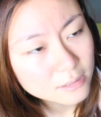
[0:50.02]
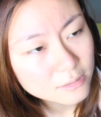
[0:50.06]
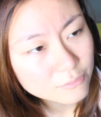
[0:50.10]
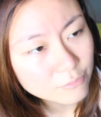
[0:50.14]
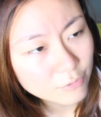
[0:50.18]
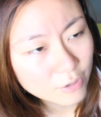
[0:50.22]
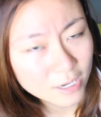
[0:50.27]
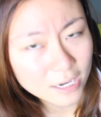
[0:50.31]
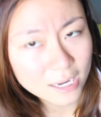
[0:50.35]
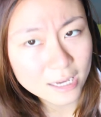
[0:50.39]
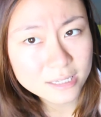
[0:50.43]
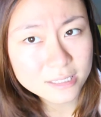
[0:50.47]

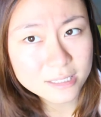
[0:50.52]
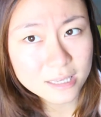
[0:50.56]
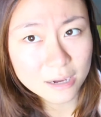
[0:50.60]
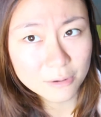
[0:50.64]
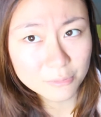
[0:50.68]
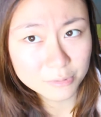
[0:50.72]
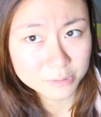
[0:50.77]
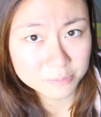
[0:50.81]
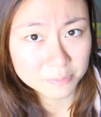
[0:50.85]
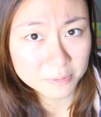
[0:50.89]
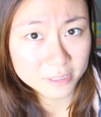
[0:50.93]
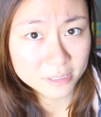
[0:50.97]
realized that I
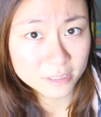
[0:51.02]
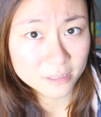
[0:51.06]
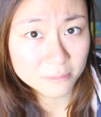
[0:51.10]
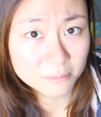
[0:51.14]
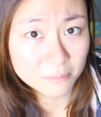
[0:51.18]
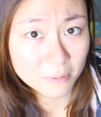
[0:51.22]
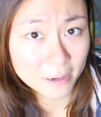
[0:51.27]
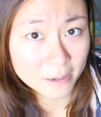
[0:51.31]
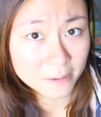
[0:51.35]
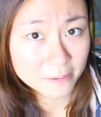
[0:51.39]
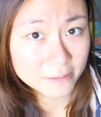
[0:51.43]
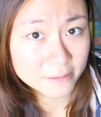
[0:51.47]
was bitten
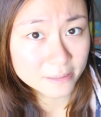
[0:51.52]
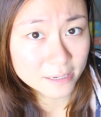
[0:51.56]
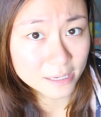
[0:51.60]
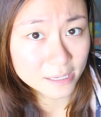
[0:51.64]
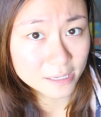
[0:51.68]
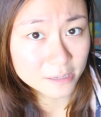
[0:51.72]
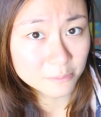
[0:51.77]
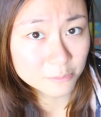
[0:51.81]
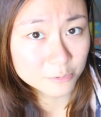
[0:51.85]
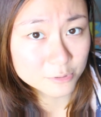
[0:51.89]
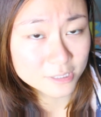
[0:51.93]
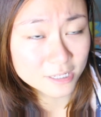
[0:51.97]
by a
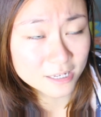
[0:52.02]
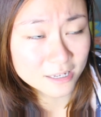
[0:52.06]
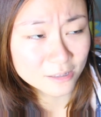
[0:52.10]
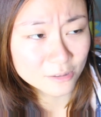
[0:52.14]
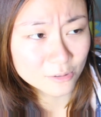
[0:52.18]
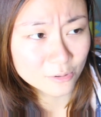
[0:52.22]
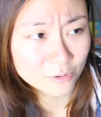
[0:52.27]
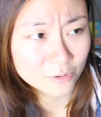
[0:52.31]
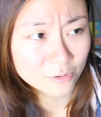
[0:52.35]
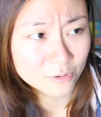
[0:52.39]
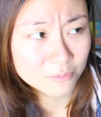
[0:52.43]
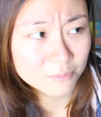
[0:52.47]
dengue
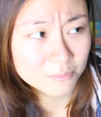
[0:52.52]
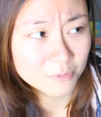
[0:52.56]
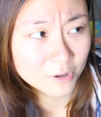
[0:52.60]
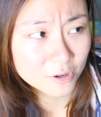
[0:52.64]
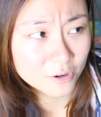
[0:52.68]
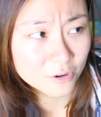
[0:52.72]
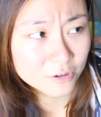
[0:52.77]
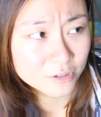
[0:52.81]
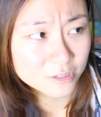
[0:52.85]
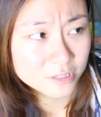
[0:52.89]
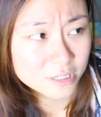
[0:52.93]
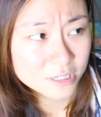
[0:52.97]
mosquito,
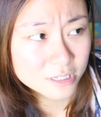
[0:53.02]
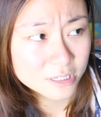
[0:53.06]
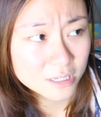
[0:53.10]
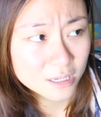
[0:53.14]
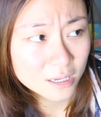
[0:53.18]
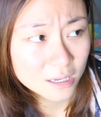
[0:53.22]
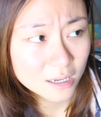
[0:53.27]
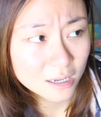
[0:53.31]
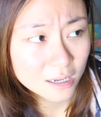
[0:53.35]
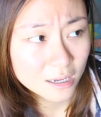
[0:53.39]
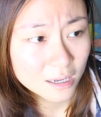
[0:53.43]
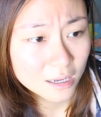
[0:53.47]
because
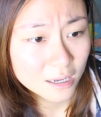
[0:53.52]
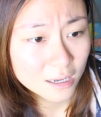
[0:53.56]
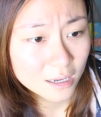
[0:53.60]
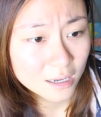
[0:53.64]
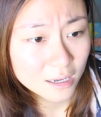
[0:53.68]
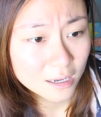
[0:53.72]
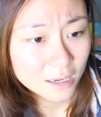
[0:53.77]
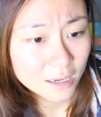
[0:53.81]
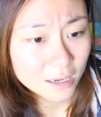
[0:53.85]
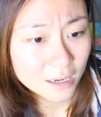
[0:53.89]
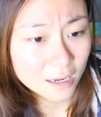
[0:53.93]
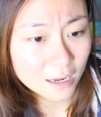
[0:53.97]

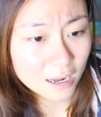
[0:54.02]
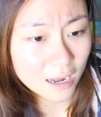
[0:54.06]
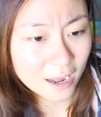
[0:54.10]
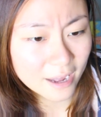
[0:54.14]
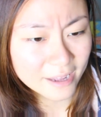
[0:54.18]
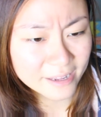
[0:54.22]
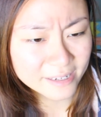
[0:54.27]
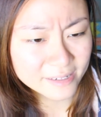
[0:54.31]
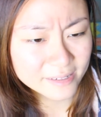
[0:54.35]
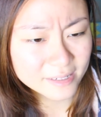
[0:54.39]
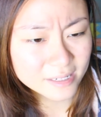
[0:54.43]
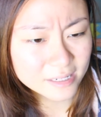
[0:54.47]

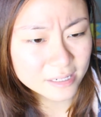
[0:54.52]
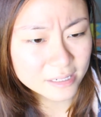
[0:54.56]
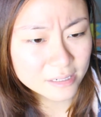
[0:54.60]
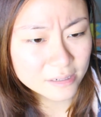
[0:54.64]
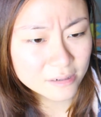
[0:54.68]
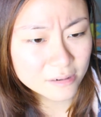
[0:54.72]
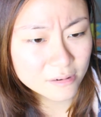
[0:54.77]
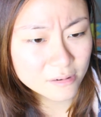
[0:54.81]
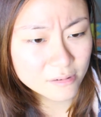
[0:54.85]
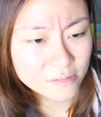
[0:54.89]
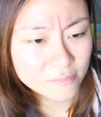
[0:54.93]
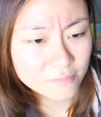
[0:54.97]
I
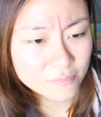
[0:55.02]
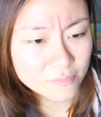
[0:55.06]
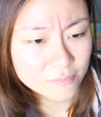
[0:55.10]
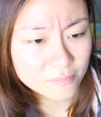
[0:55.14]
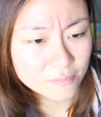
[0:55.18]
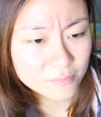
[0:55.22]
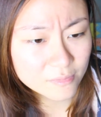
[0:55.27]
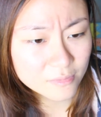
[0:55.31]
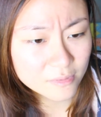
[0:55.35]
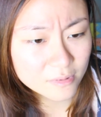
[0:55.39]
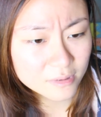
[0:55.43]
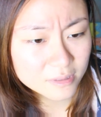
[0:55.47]
didn't
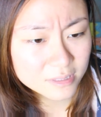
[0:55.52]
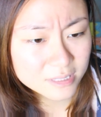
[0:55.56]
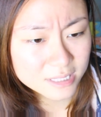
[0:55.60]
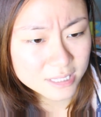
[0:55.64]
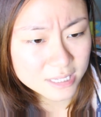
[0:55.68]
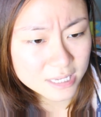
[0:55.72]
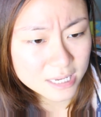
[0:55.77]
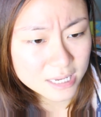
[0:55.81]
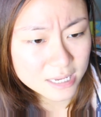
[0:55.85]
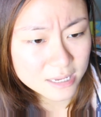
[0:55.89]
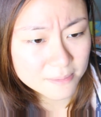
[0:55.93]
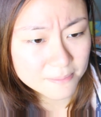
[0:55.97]

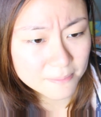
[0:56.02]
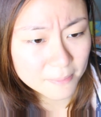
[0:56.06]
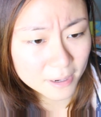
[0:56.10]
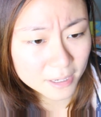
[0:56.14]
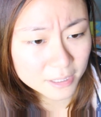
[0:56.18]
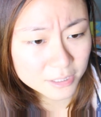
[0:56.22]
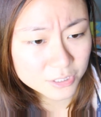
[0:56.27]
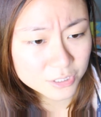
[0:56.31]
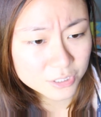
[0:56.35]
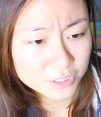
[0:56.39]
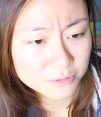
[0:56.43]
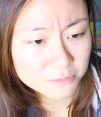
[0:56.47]
see
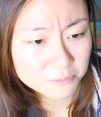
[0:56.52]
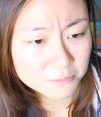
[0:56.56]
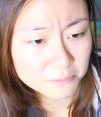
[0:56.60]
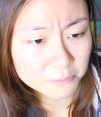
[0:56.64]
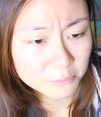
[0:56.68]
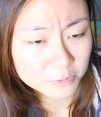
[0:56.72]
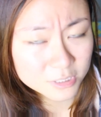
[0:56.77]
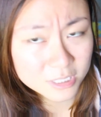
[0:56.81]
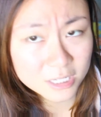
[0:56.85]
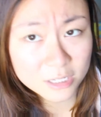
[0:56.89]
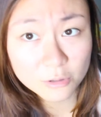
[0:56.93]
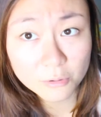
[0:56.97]
much
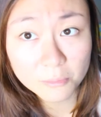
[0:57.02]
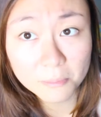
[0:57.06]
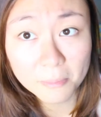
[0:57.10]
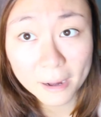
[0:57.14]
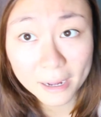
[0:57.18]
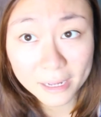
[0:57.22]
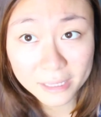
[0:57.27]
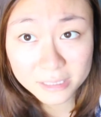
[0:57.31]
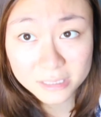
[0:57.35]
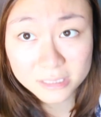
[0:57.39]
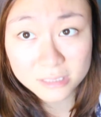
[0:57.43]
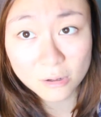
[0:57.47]
mosquito
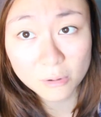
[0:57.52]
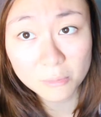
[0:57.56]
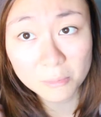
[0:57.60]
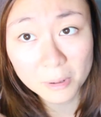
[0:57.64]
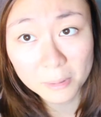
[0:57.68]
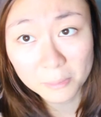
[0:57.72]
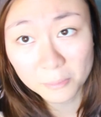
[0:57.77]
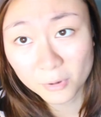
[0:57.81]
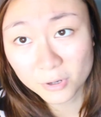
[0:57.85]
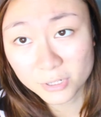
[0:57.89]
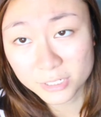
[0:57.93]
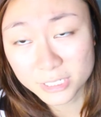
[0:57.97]
bites on
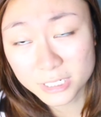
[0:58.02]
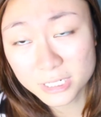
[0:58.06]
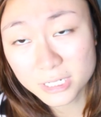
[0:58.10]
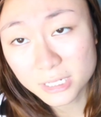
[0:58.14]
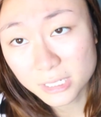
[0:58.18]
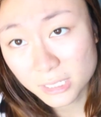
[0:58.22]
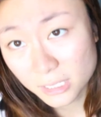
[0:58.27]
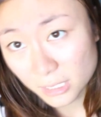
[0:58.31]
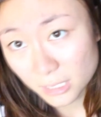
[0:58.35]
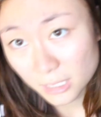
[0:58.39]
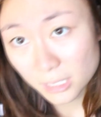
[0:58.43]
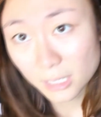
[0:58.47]
my body.
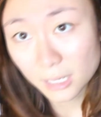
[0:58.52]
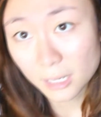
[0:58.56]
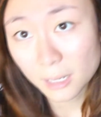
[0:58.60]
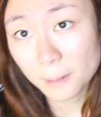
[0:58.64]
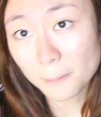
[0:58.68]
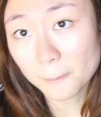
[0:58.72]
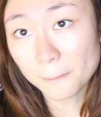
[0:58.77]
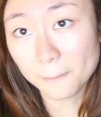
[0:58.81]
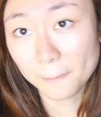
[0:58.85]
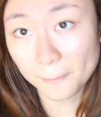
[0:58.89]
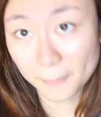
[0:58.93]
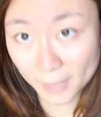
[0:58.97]

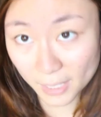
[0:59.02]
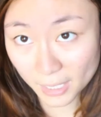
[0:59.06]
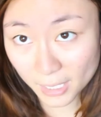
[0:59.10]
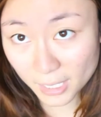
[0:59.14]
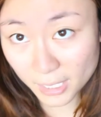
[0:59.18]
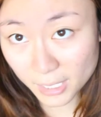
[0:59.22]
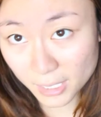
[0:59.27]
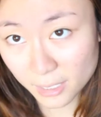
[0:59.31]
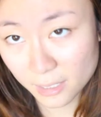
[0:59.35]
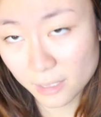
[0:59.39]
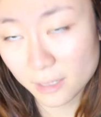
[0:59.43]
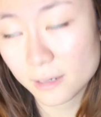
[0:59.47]

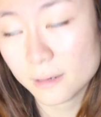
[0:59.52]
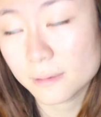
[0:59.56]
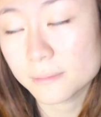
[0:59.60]
But